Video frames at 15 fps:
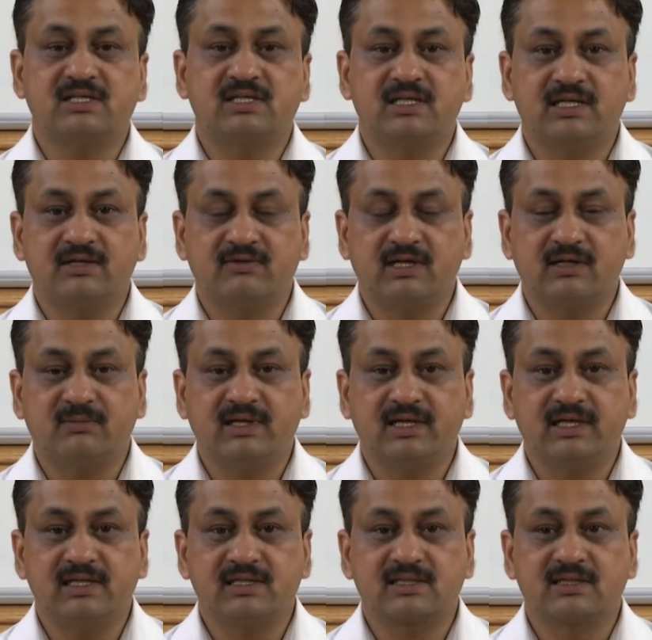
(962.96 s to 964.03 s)
deliverable
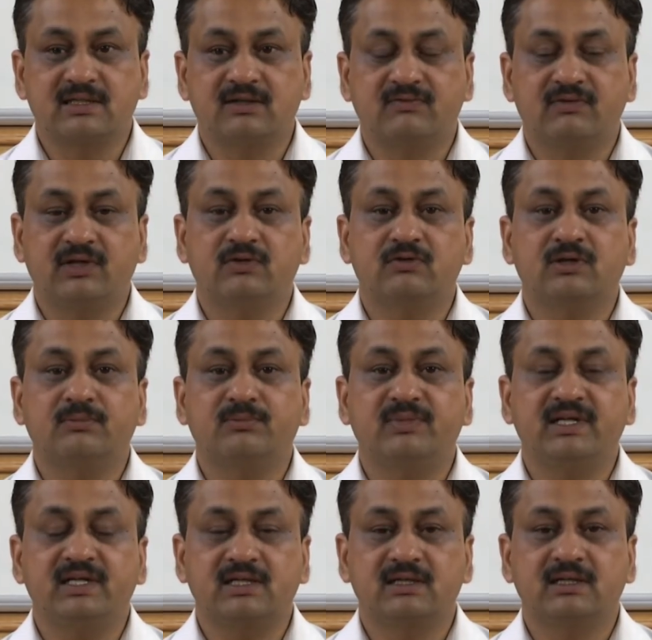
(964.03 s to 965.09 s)
is when you
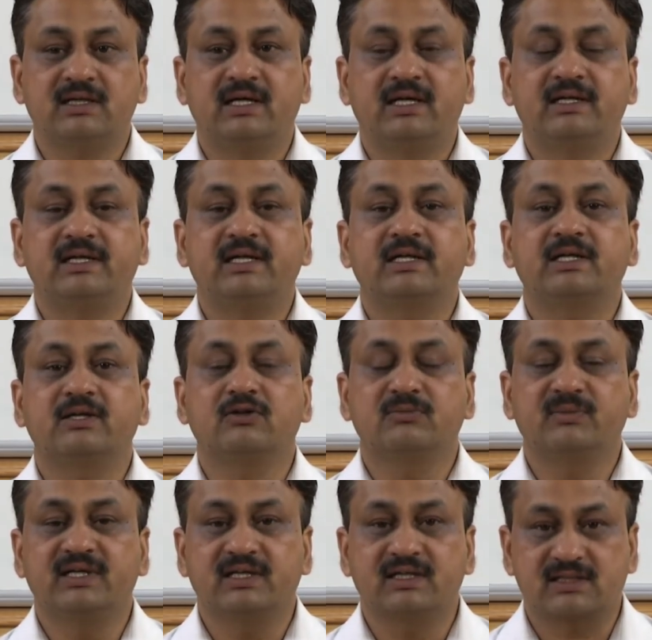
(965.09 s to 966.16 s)
complete 100
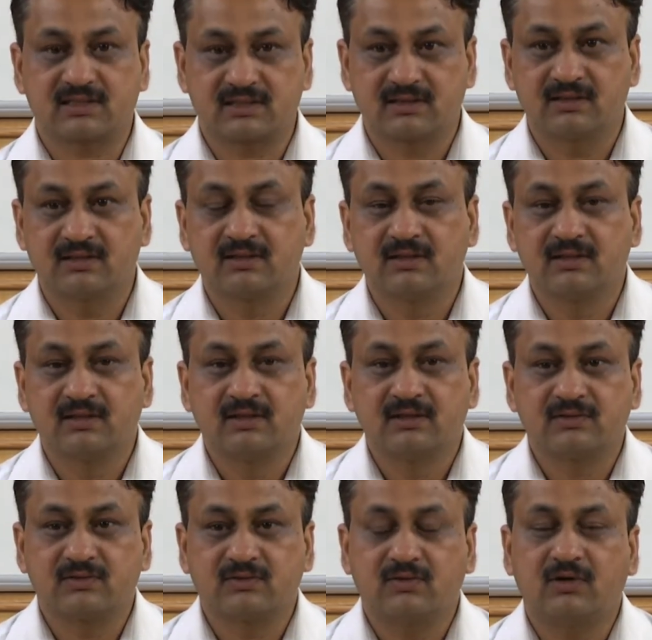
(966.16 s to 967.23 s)
kilometers.
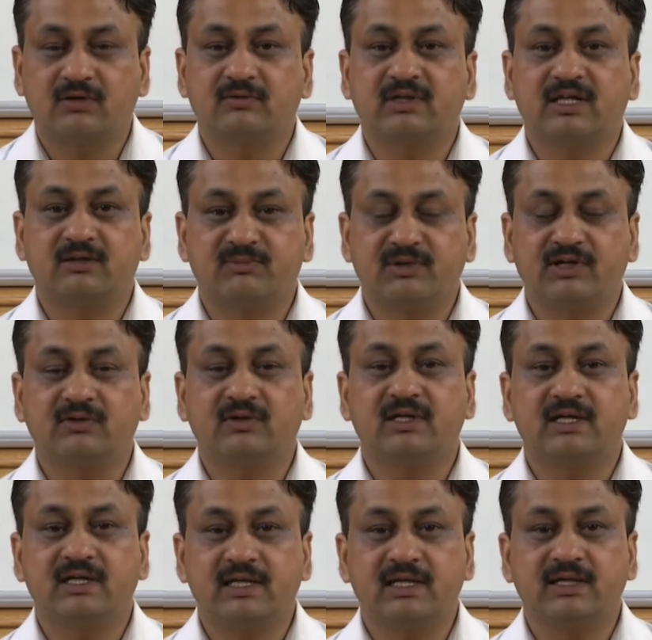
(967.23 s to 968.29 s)
So, on that
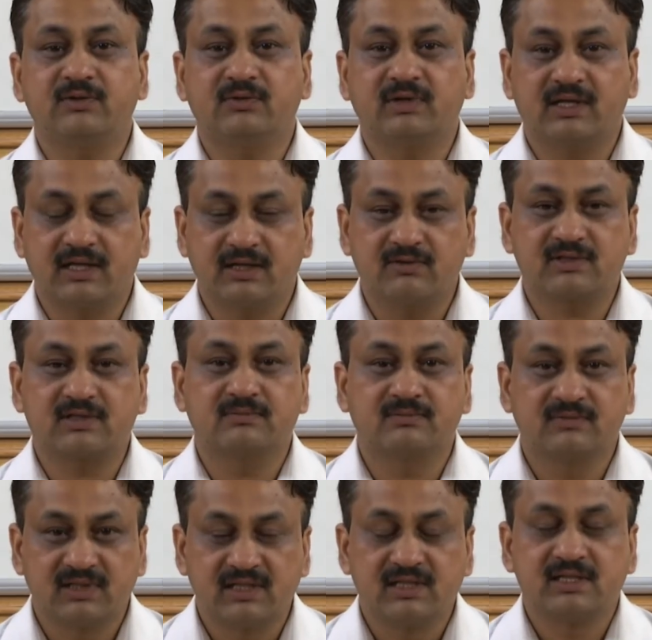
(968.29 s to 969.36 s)
particular day you can have some
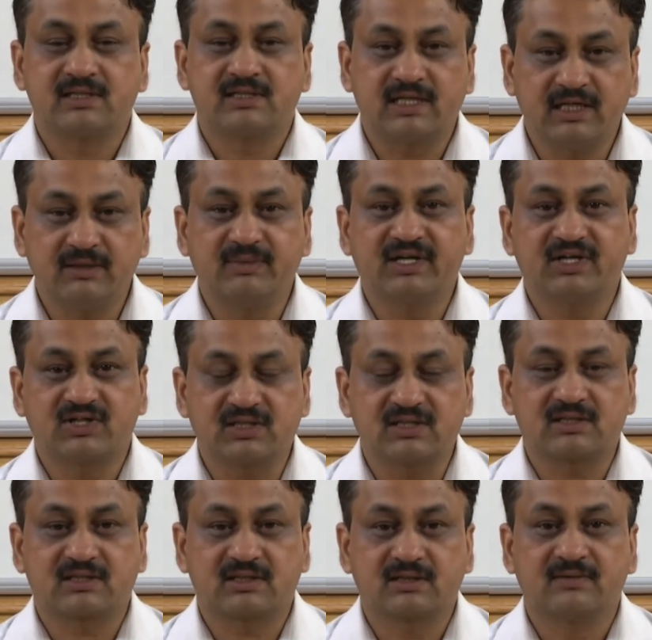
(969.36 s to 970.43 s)

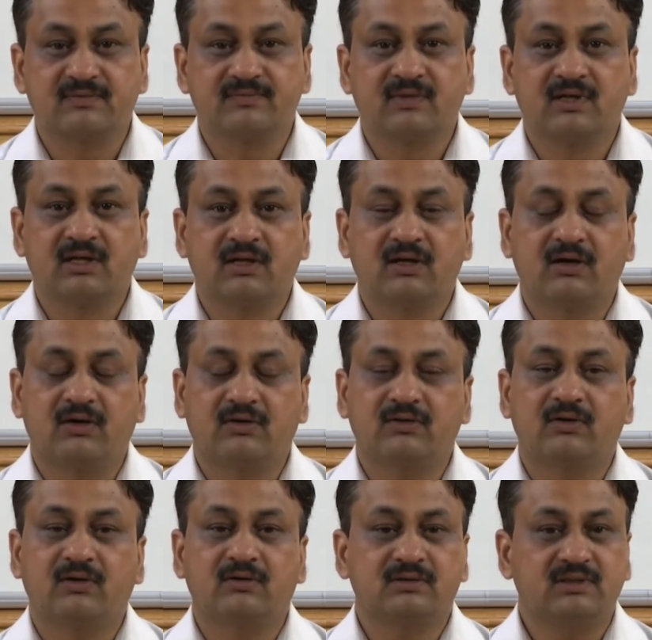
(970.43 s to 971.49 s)
celebrations.
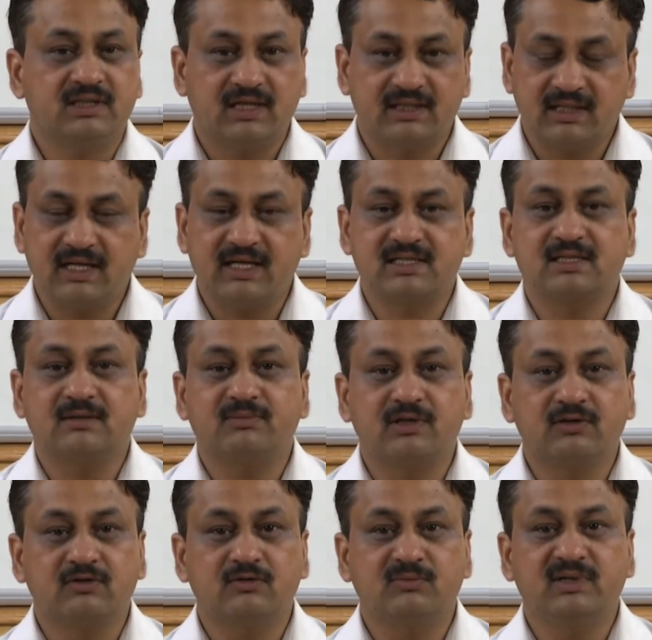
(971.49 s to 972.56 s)
The other example
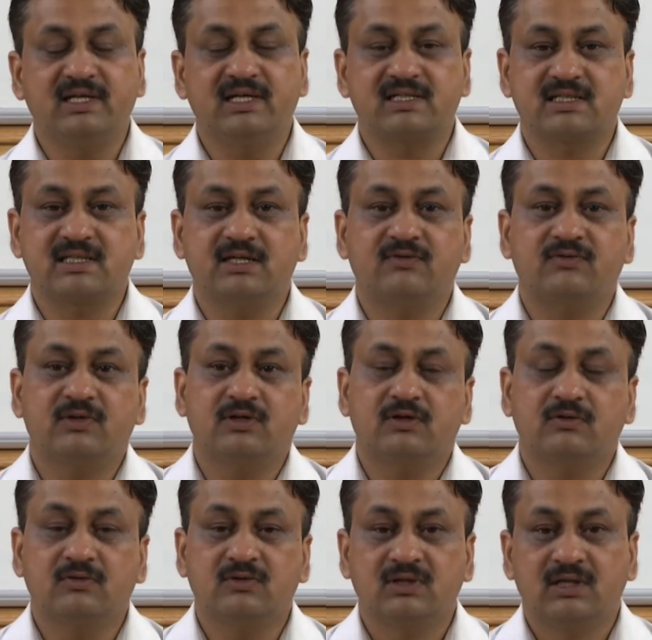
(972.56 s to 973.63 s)
could be, let us say if you
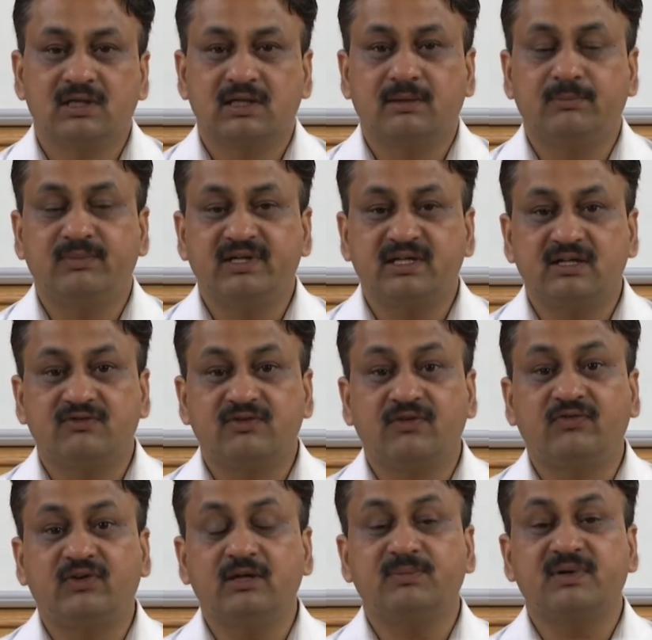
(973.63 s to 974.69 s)
have completed
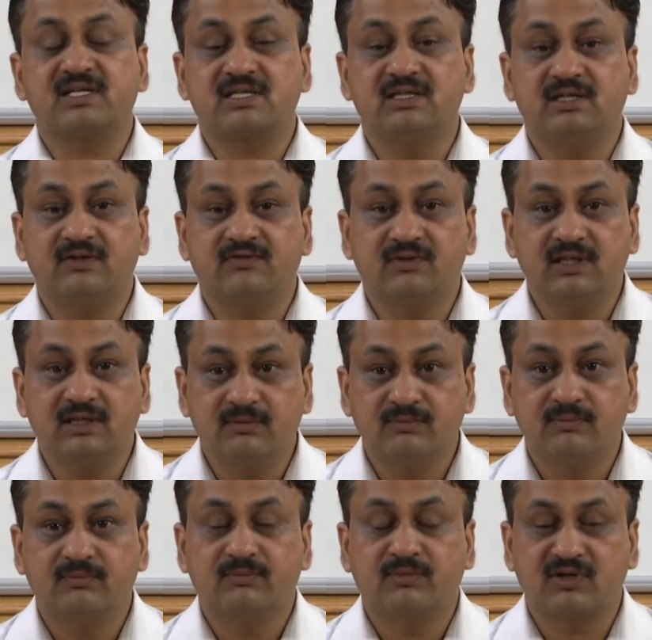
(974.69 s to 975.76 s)
50% of the
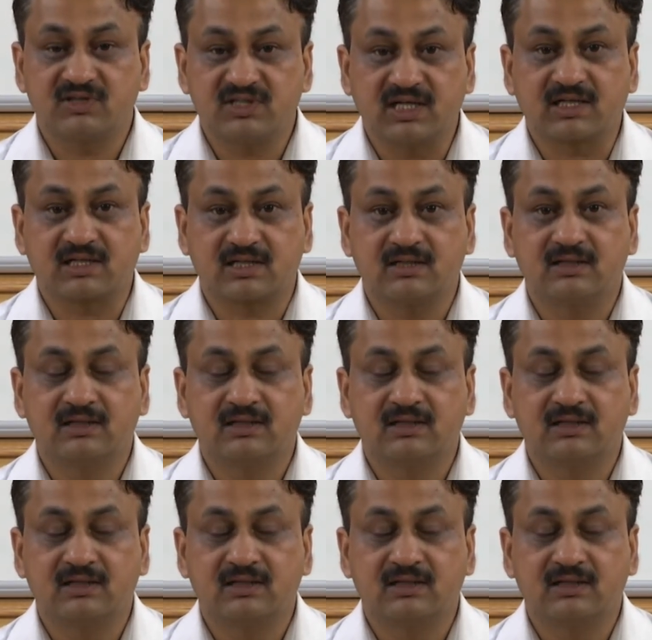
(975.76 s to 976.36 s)
project,